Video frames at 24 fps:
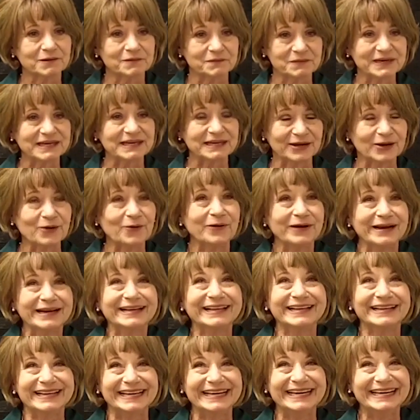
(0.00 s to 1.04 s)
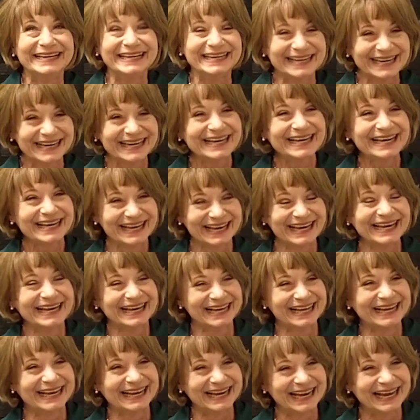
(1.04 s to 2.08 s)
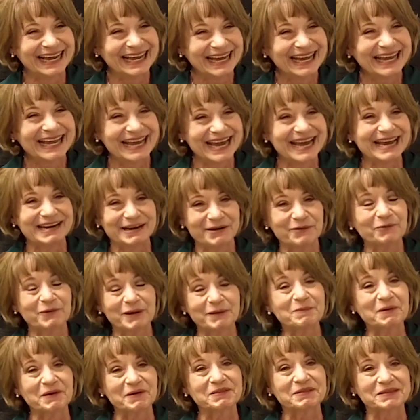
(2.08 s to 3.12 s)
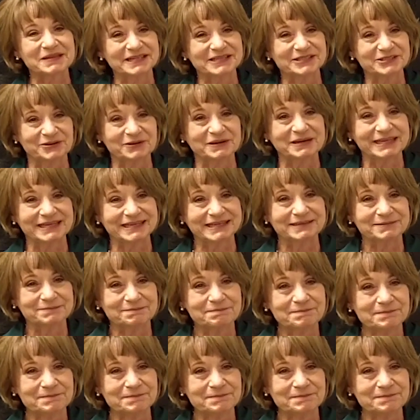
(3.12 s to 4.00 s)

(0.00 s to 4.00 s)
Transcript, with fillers: really quickly, and we both enjoyed it.